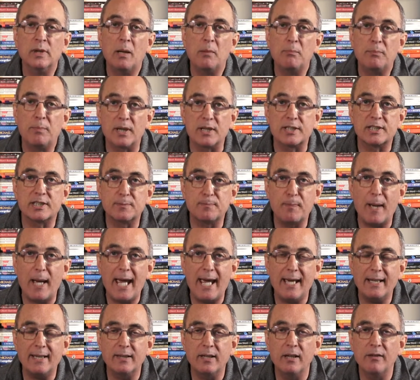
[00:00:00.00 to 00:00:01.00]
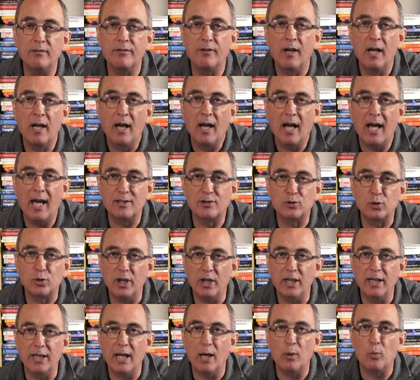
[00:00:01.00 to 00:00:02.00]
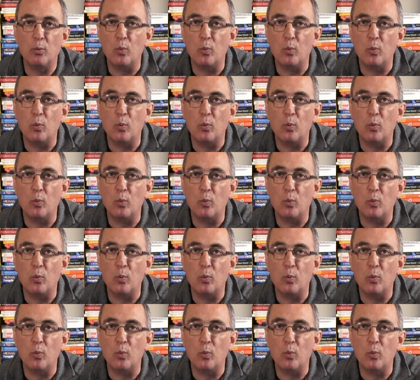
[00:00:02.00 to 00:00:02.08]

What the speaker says: perspective. So you can get